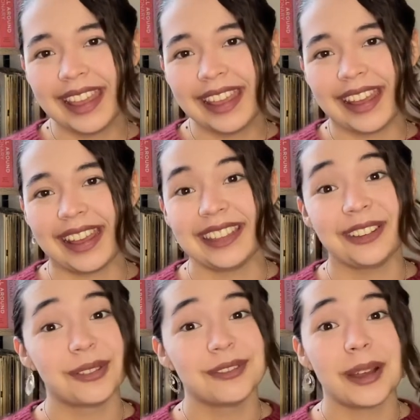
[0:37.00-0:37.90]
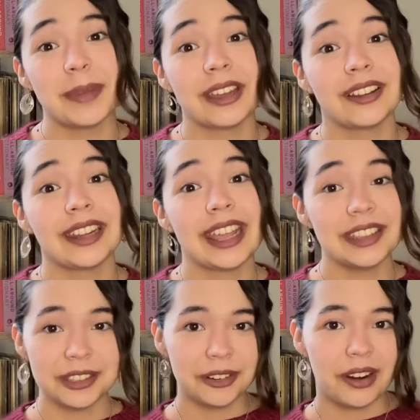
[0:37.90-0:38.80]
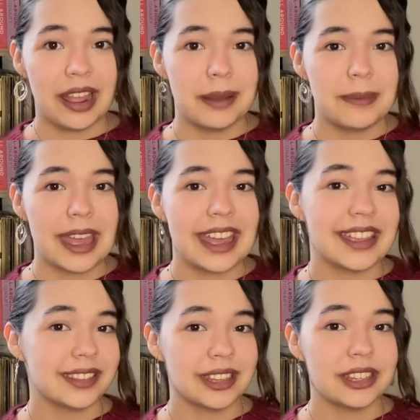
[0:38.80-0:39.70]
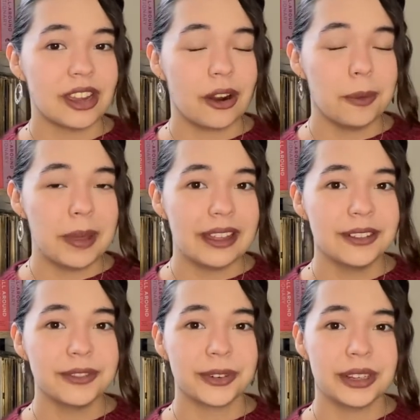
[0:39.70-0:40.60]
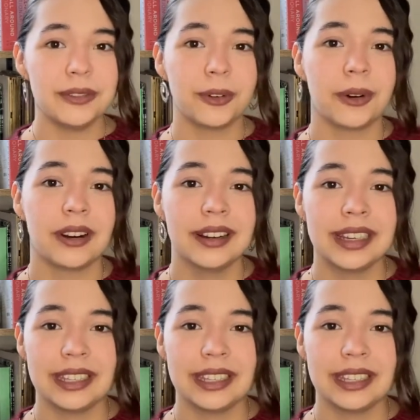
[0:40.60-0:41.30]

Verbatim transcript: Uh, you can find me on Instagram as yarrowmail44.